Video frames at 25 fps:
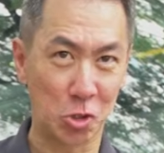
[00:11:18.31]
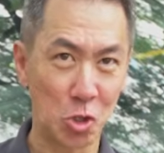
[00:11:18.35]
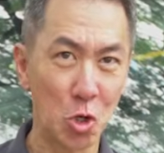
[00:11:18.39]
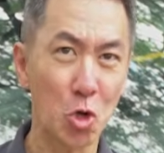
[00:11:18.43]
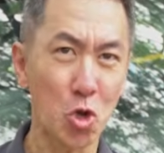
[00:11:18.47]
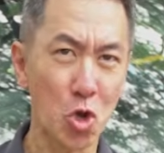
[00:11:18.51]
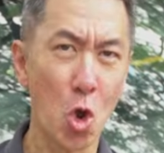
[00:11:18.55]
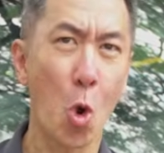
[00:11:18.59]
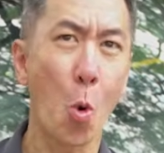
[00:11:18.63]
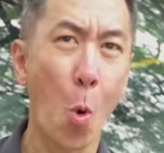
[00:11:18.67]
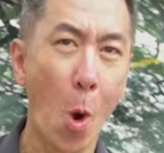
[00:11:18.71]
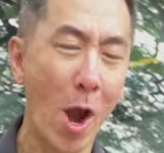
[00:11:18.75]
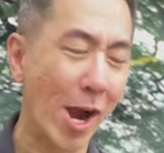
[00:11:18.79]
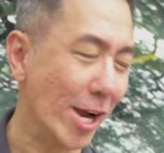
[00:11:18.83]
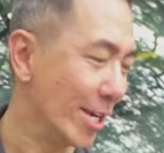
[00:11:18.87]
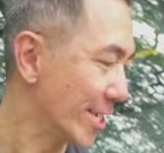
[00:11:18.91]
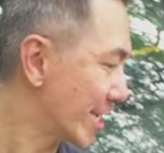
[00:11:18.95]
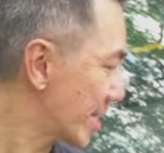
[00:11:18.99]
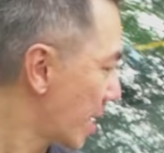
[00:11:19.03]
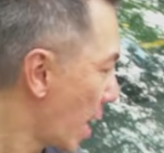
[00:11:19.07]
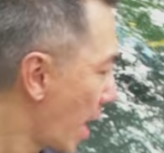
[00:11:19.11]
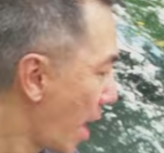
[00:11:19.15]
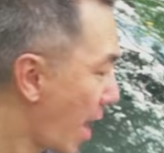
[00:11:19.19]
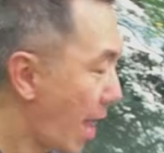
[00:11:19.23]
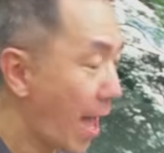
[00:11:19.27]
Do your
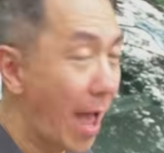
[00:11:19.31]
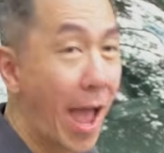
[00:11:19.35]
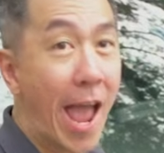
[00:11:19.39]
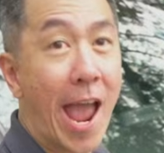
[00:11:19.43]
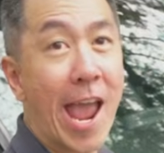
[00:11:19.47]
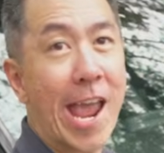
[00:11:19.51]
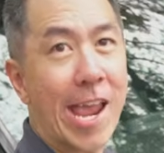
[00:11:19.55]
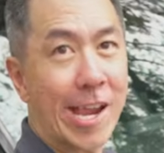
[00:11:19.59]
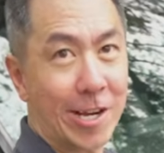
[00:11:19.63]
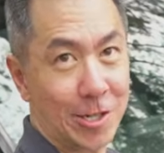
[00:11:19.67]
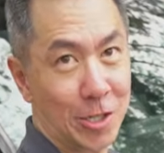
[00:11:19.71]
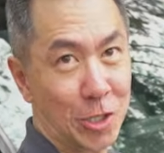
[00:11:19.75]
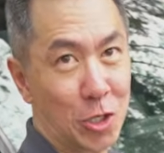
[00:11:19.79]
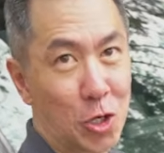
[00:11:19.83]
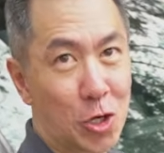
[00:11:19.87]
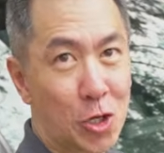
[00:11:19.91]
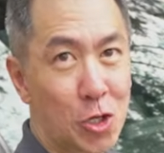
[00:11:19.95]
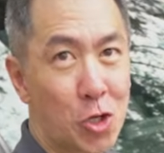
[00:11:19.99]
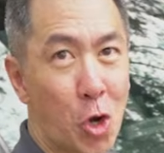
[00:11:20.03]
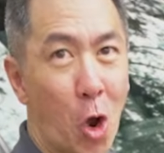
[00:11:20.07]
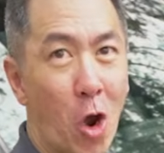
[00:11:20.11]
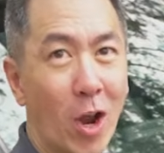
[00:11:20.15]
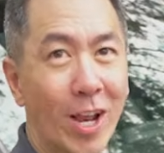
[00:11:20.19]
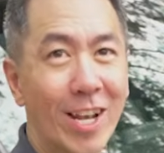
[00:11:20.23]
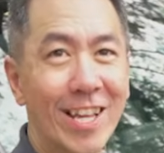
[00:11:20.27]
worst. Here's your
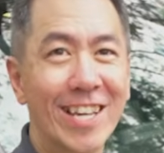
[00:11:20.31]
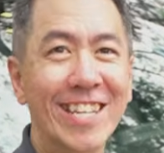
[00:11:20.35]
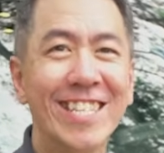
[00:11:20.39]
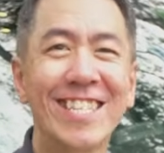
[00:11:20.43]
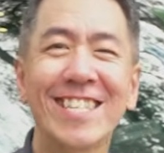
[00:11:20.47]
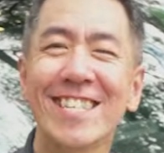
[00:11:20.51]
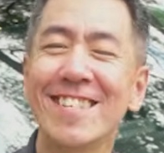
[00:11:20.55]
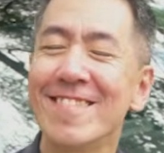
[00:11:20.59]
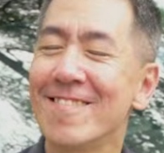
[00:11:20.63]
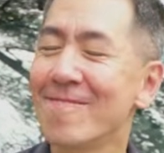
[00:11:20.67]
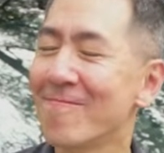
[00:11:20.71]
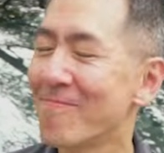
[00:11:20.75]
toilet.